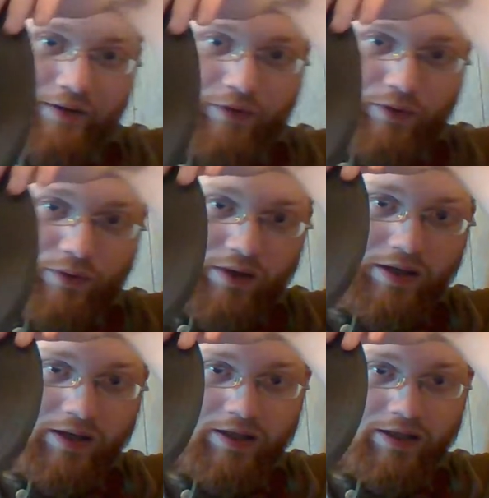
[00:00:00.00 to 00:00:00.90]
you
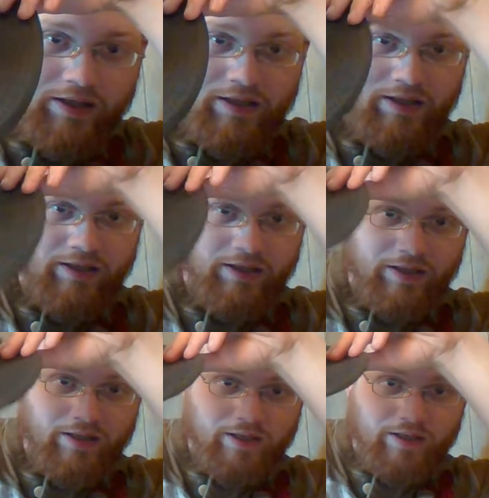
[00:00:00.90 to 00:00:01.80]

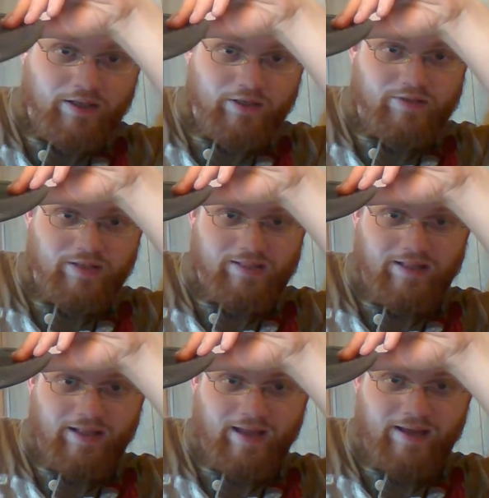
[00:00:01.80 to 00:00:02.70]
good size of
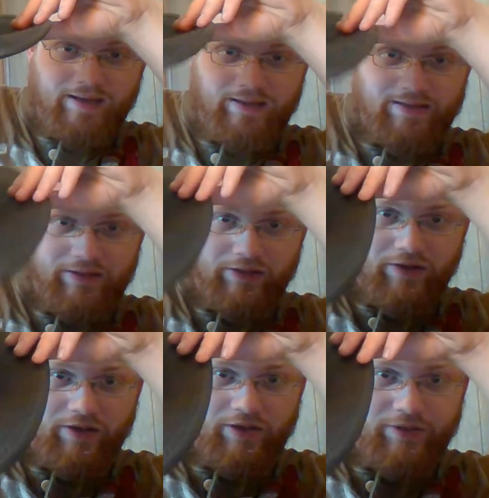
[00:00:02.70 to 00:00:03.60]
the hat. It is
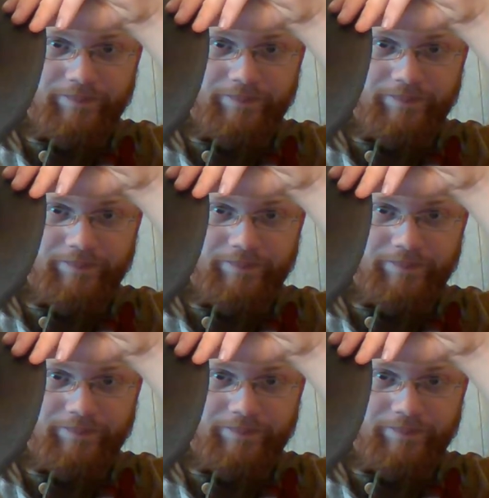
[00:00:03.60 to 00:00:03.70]
large.